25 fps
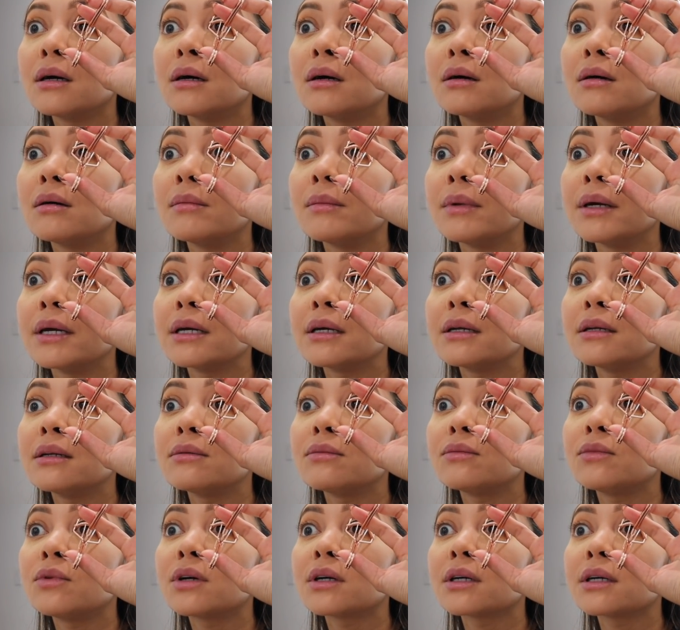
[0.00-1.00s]
Oh my god,
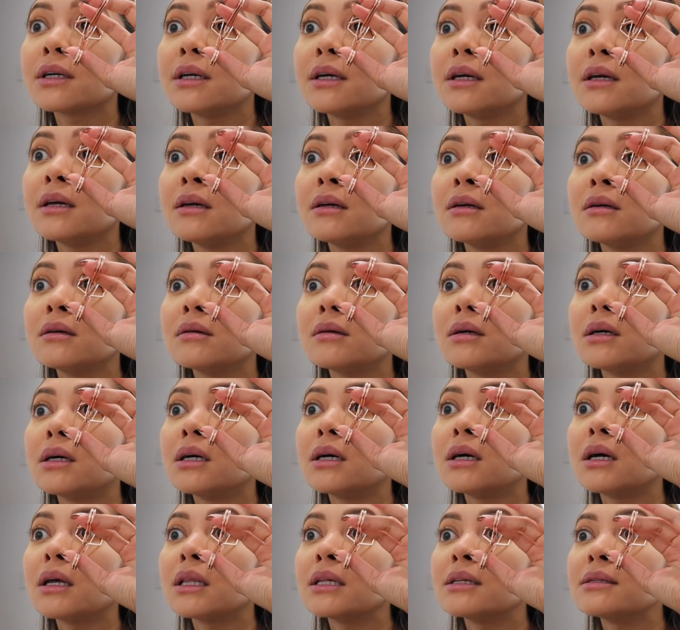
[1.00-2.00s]
working
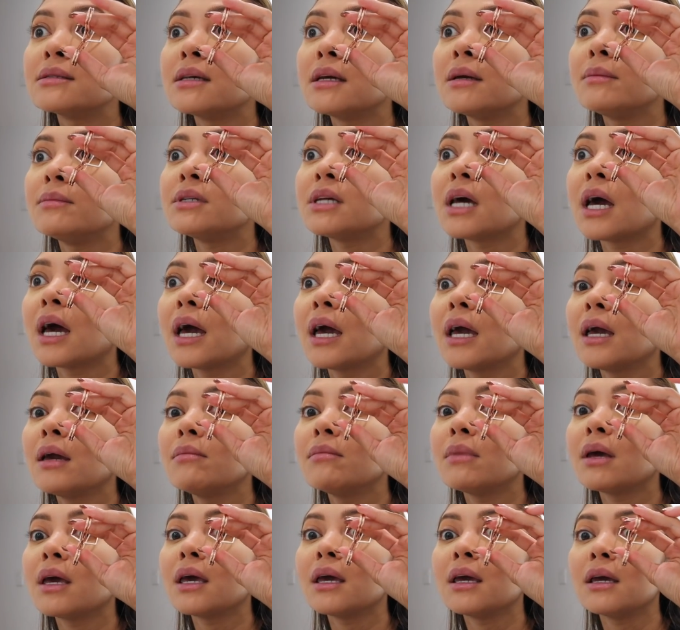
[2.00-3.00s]
at the same
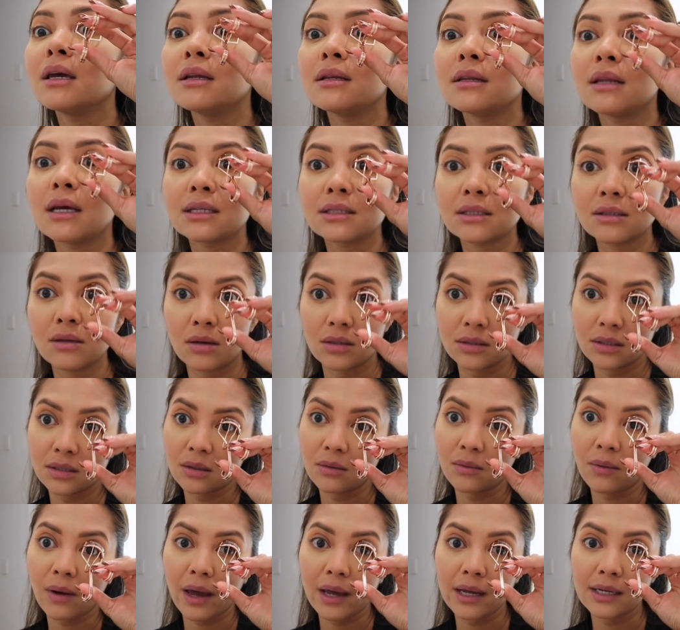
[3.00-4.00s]
time, and that's
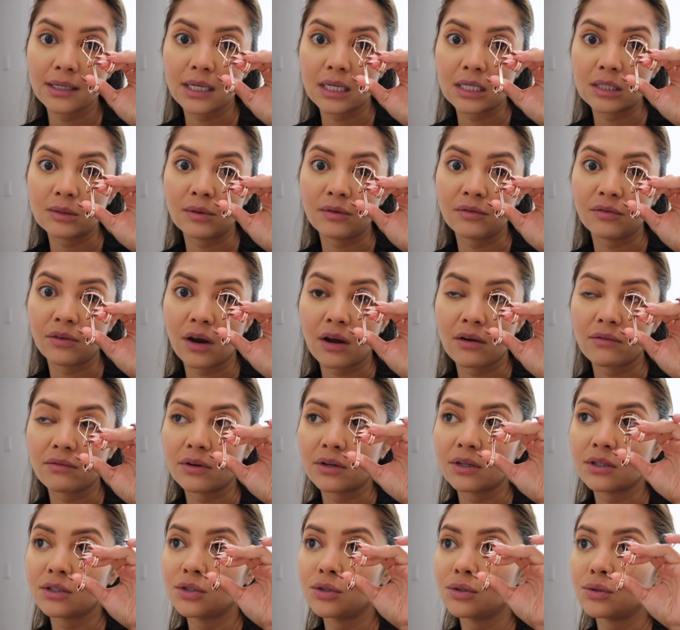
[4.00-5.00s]
also why it takes me
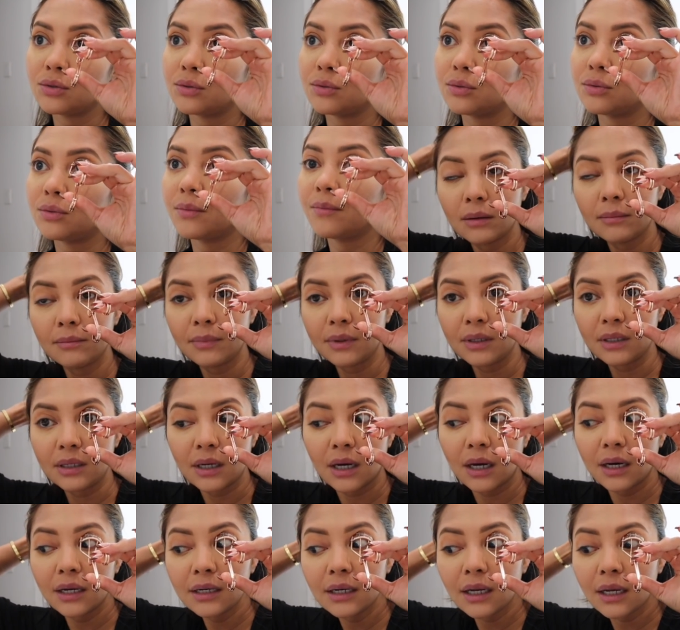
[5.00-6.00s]
forever to be
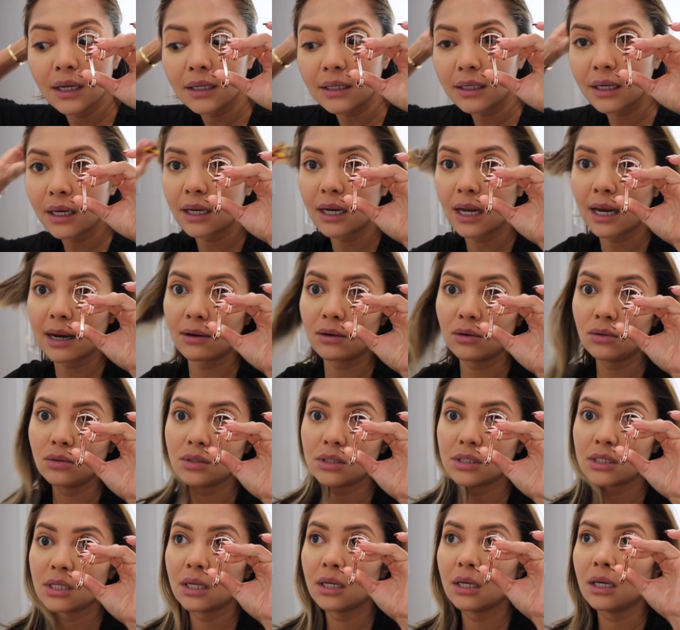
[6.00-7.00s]
done and get
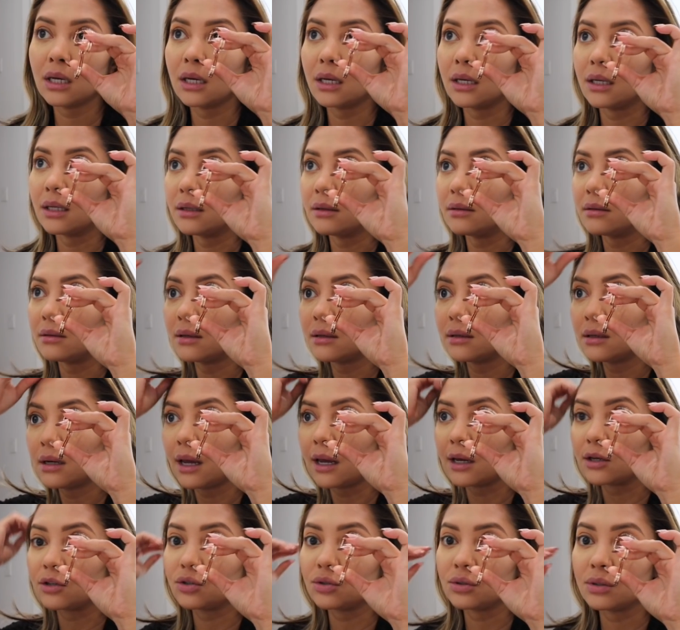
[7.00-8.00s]
out and
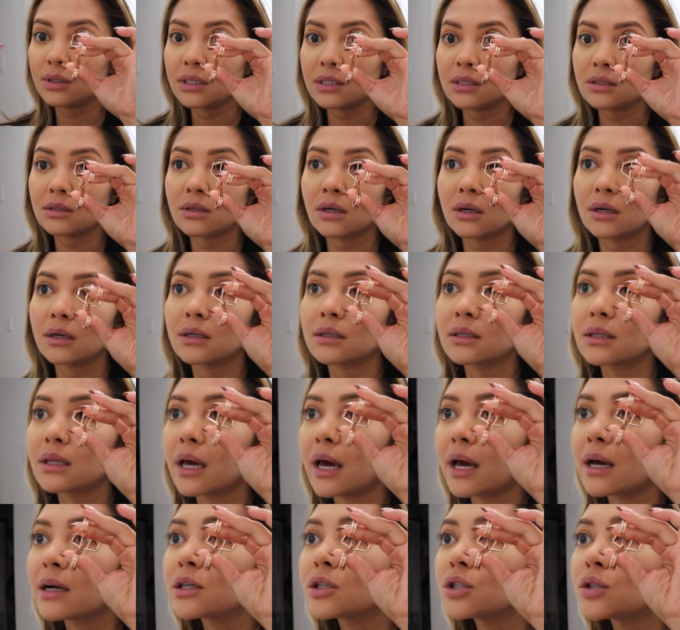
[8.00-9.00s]
actually start the
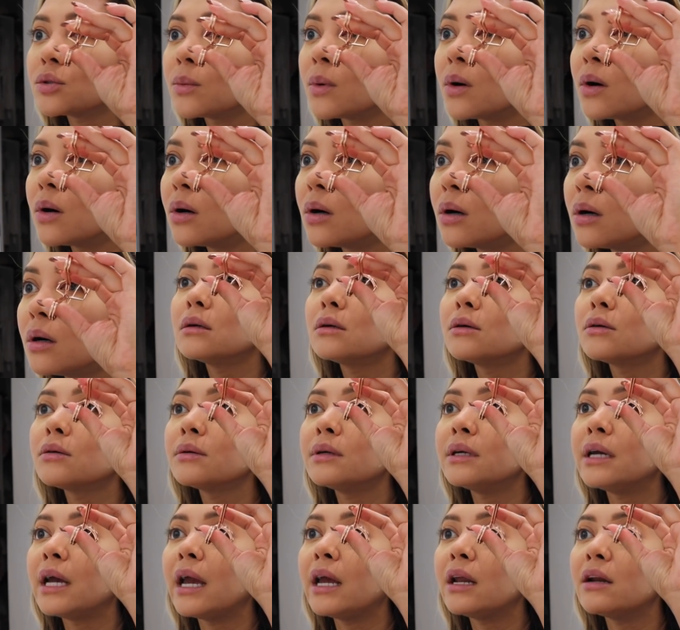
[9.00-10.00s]
actual
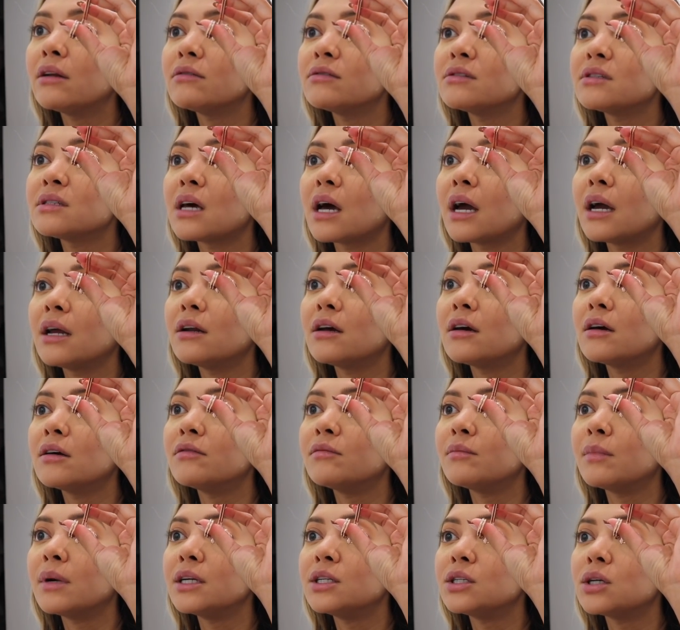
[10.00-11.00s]
creative side
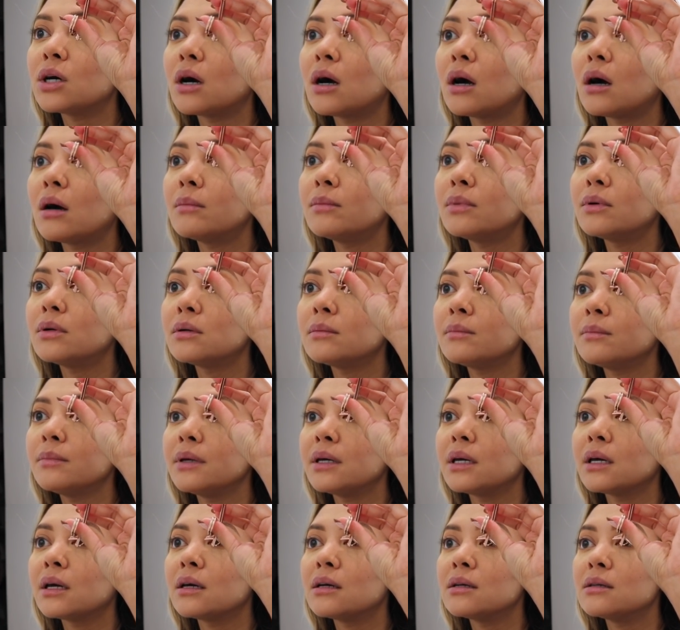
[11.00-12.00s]
of my job,
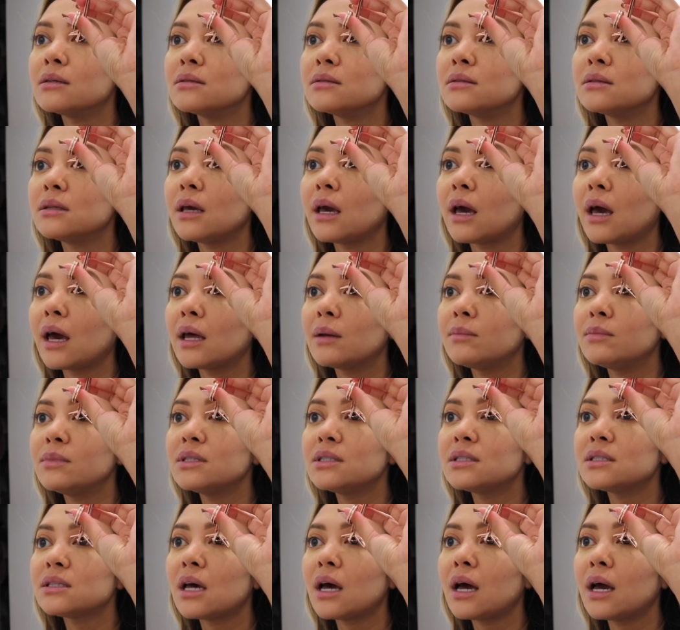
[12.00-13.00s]
because the
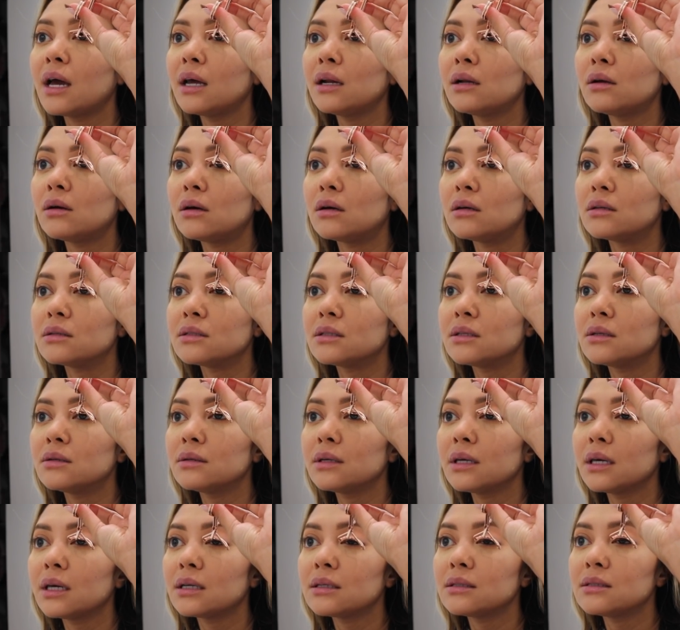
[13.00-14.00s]
admin side
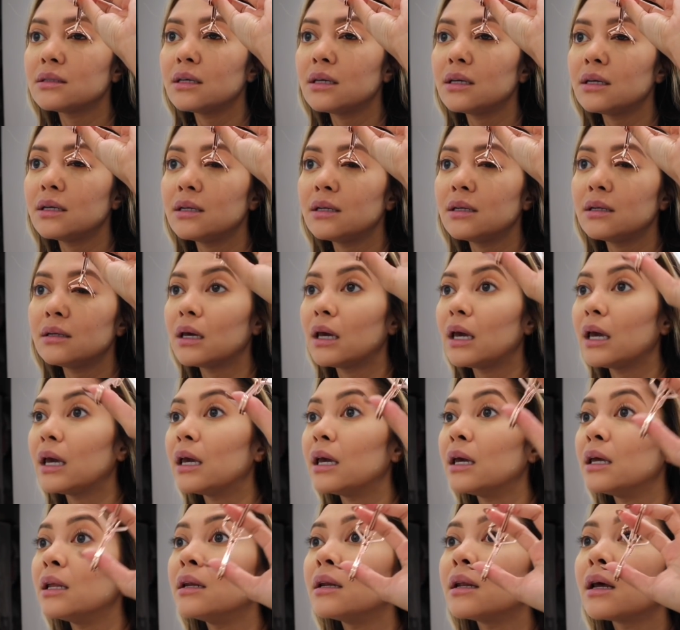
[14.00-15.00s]
also kicks in
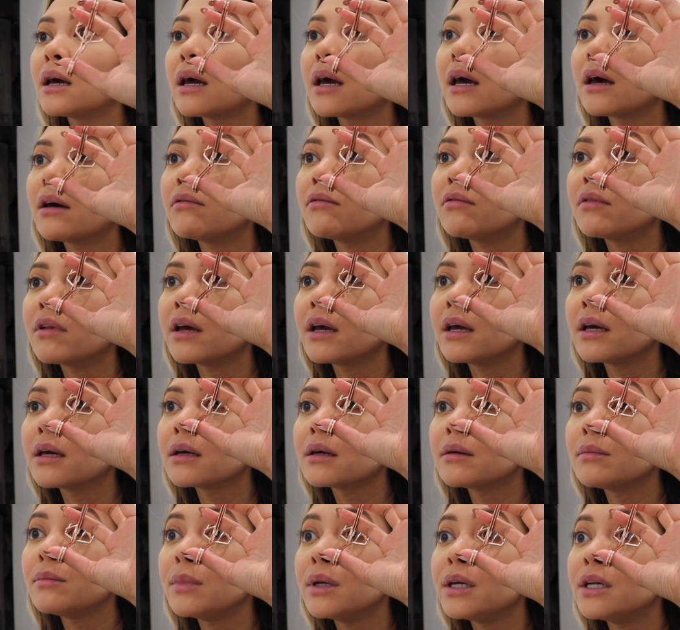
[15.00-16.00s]
and I have
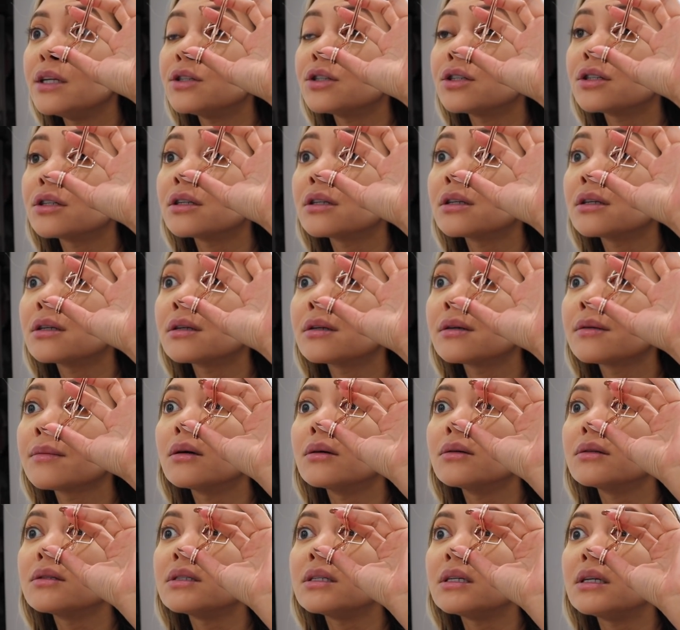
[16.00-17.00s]
like major
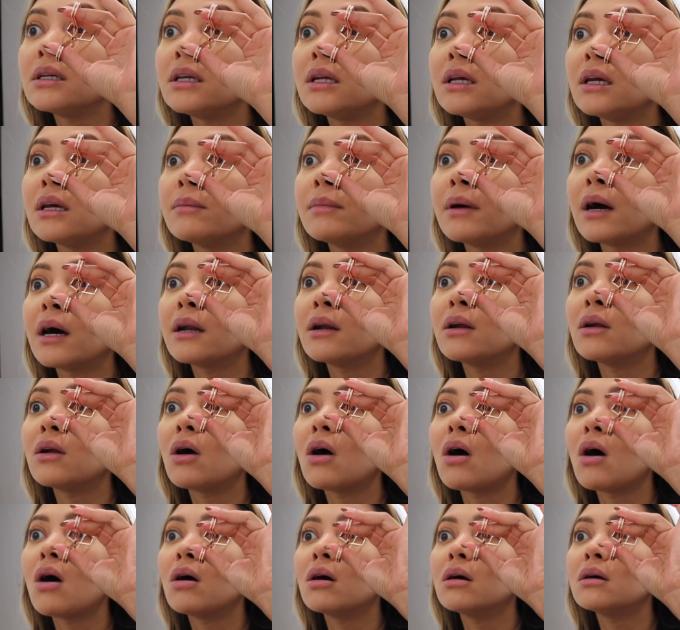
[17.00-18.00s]
OCD about it
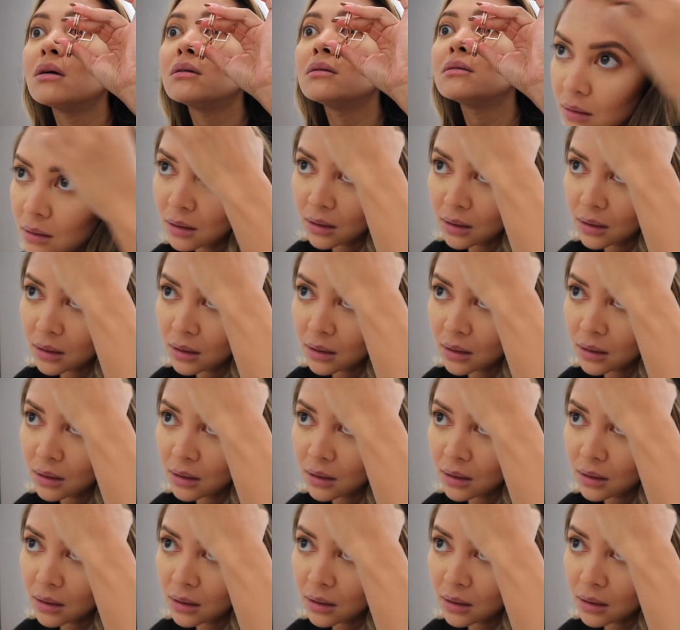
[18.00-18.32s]
all.